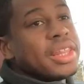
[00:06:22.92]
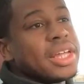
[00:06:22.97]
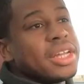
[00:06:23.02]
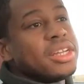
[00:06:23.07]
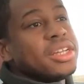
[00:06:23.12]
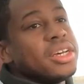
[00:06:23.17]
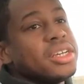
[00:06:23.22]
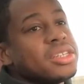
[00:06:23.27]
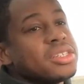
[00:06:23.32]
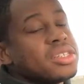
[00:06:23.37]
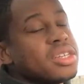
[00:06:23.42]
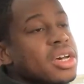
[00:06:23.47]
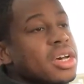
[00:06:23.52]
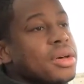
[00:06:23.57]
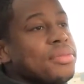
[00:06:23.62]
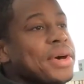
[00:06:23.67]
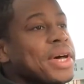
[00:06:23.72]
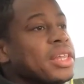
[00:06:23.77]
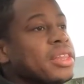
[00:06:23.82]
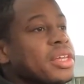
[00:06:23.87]
that does suck
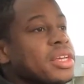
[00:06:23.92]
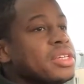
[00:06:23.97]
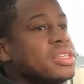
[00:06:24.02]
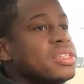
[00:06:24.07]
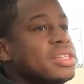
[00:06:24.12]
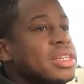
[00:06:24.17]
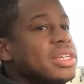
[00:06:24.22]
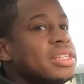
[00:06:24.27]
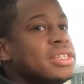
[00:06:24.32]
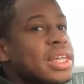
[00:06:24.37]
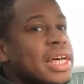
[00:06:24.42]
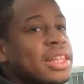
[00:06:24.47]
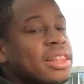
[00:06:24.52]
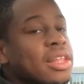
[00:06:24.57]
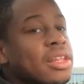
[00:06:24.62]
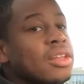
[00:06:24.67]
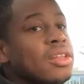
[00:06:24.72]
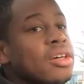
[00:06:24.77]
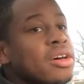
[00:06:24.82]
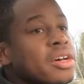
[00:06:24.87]
about this is that
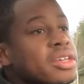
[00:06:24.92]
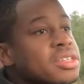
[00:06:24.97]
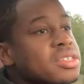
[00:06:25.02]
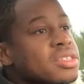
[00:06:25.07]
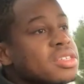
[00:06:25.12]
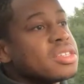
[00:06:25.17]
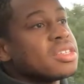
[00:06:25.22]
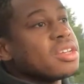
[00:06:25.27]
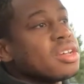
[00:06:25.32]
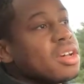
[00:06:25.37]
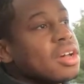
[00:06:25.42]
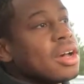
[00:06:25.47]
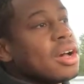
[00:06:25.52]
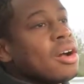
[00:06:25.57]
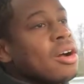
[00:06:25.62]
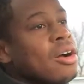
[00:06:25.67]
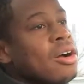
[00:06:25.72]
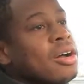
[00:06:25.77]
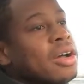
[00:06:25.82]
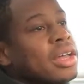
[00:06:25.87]
the looks,
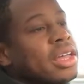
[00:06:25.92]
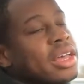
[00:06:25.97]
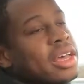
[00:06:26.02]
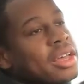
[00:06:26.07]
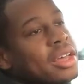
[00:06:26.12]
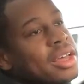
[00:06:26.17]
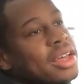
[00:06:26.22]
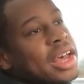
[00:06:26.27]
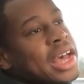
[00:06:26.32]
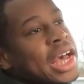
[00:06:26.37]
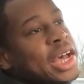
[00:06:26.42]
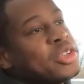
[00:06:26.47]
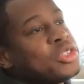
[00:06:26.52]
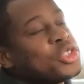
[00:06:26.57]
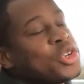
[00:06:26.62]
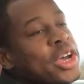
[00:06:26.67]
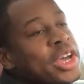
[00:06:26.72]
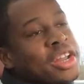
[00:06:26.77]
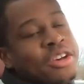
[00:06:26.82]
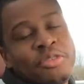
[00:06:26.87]
I was
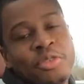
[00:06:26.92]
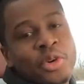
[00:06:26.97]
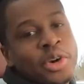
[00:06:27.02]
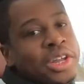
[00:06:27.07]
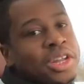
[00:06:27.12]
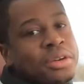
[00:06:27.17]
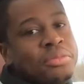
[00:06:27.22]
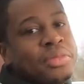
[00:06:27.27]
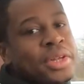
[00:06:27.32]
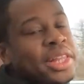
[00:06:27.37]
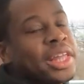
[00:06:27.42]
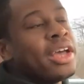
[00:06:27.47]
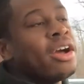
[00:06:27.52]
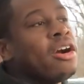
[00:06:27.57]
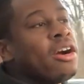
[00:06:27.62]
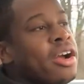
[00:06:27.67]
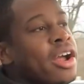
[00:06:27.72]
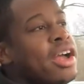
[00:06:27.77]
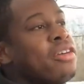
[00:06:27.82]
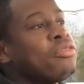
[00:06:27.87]
trying to avoid it, but they
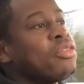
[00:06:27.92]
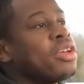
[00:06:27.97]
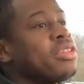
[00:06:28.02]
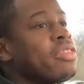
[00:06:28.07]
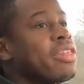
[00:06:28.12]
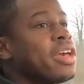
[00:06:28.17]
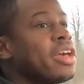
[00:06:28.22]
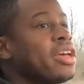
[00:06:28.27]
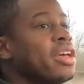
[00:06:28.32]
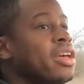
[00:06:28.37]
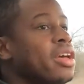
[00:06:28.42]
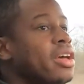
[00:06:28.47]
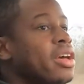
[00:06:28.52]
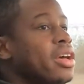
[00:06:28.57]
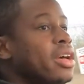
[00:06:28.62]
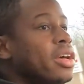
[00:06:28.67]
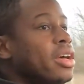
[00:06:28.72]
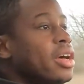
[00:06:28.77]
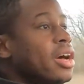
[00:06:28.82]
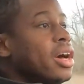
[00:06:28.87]
are
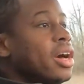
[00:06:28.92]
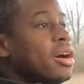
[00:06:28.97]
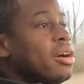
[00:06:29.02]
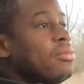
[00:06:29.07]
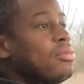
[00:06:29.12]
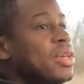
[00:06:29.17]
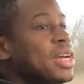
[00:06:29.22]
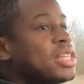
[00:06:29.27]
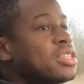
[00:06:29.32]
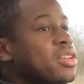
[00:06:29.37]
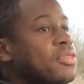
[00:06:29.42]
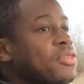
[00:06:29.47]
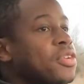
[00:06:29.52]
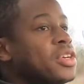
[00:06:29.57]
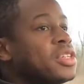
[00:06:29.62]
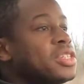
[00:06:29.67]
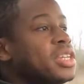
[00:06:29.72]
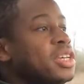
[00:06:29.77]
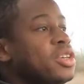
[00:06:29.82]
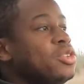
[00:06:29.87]
everything. That's the
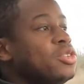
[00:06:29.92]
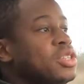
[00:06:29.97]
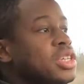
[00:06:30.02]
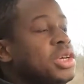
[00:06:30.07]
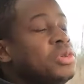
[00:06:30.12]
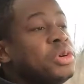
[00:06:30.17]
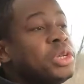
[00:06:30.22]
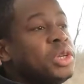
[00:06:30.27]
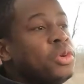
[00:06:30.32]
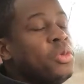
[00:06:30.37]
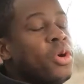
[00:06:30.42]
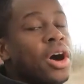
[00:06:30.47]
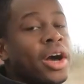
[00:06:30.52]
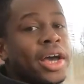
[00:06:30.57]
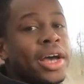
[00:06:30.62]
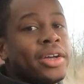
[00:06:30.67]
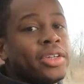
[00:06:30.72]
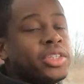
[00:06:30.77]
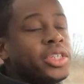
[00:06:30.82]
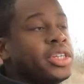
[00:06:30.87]
first thing you see when you
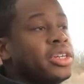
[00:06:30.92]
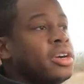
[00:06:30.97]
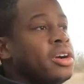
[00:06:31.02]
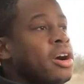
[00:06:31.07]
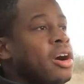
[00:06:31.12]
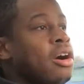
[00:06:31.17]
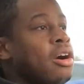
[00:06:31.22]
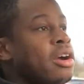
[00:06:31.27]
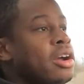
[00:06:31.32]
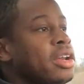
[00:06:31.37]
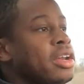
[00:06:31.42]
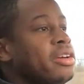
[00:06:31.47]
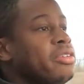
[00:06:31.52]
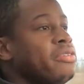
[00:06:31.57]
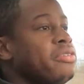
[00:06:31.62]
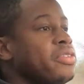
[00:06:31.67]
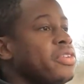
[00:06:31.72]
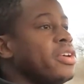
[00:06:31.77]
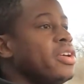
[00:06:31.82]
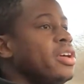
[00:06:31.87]
walk out to your car, and if
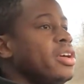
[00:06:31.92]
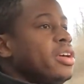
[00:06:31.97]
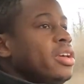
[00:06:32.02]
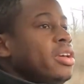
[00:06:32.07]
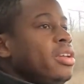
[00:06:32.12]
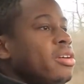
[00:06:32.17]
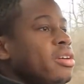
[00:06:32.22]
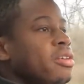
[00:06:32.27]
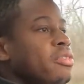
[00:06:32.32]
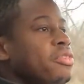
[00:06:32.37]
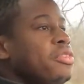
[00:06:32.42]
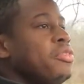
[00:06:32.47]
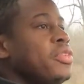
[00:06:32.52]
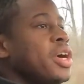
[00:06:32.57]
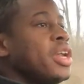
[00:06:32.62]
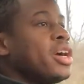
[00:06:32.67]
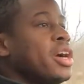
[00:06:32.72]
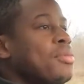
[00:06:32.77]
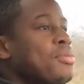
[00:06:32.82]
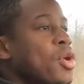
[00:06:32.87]
you've
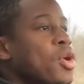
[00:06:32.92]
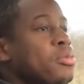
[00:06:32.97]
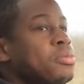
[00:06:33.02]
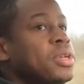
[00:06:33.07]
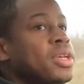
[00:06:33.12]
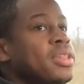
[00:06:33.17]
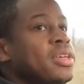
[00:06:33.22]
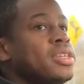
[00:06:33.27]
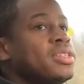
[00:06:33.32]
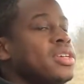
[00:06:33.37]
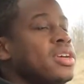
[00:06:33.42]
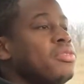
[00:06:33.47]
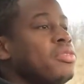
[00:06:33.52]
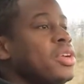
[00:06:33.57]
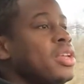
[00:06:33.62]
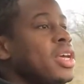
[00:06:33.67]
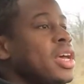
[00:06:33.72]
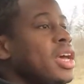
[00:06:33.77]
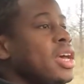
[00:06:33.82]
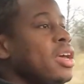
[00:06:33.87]
got to come home to this
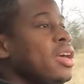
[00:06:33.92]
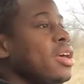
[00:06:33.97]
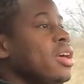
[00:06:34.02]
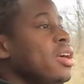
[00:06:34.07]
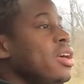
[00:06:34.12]
every day,